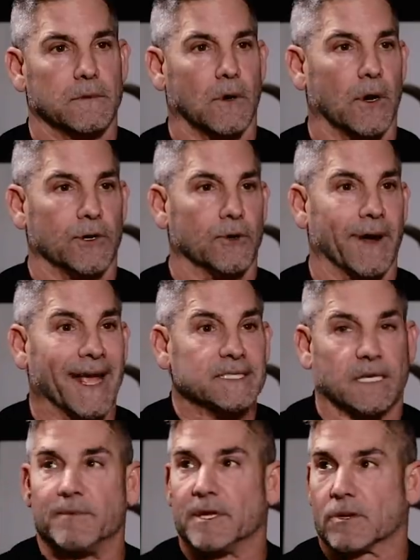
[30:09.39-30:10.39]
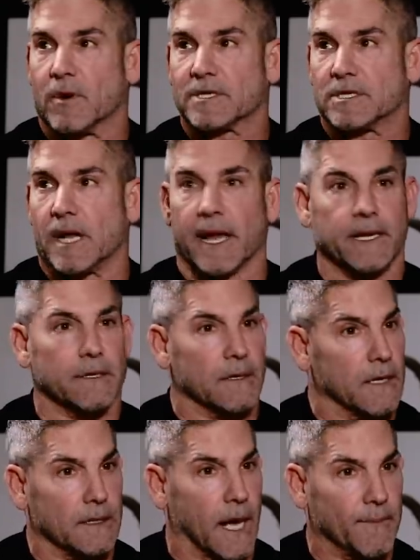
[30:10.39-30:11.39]
Or you're asking me the question. I
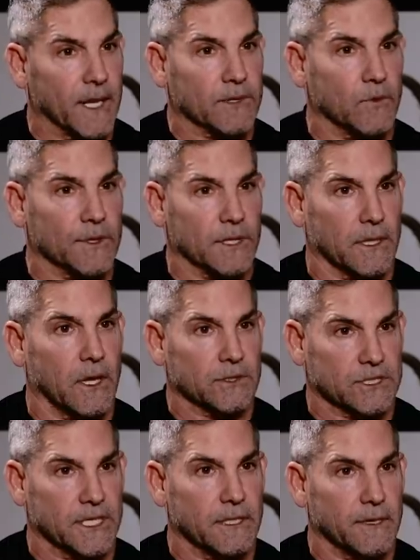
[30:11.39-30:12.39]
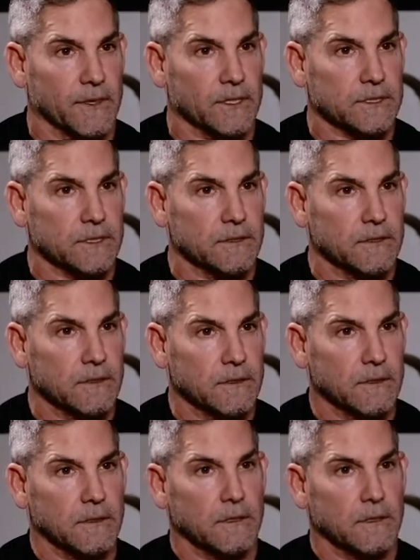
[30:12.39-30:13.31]
didn't. I'm not the one that launched into this. Yeah.